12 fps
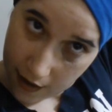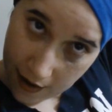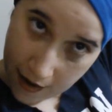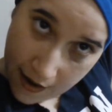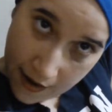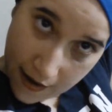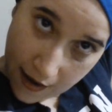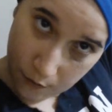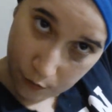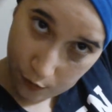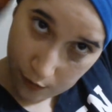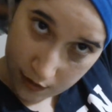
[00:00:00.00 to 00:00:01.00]
And
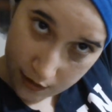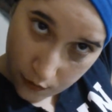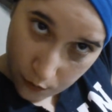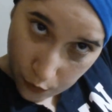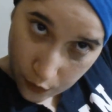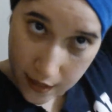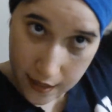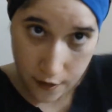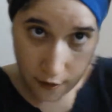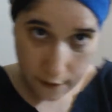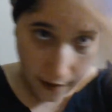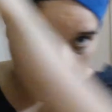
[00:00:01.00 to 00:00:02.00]
I'm going to bring it
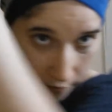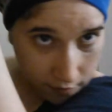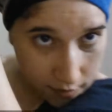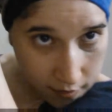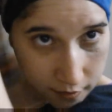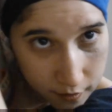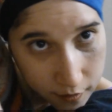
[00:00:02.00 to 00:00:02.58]
around.